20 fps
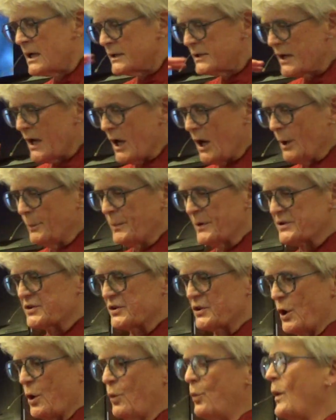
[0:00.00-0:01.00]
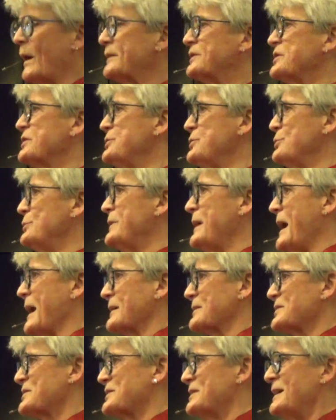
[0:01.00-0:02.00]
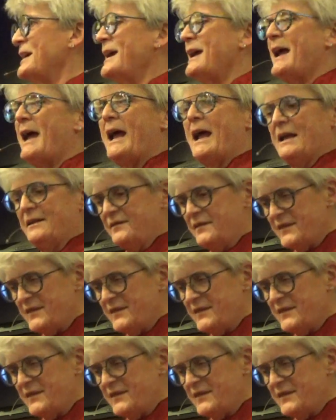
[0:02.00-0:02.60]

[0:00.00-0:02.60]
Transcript: to help us know what to do next. And